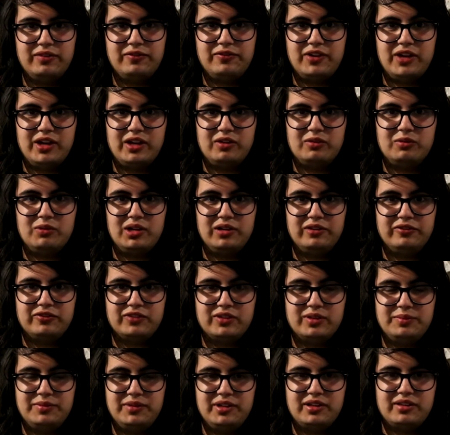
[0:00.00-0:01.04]
firewall
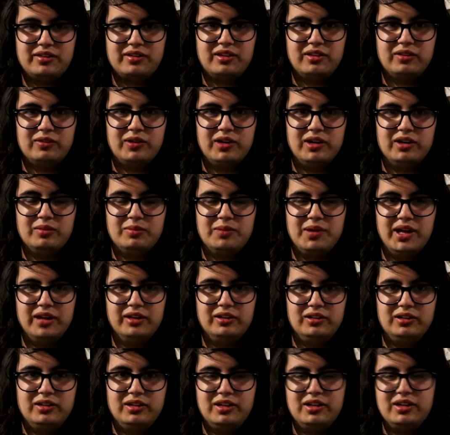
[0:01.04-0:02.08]
from the accelerator
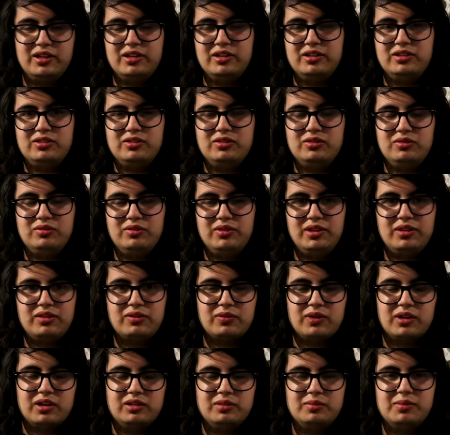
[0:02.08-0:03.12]
pedal to the
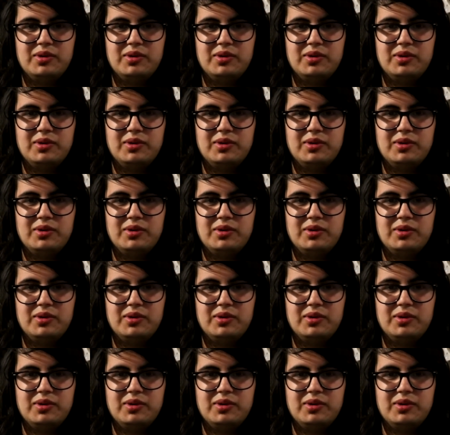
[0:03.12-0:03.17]
throttle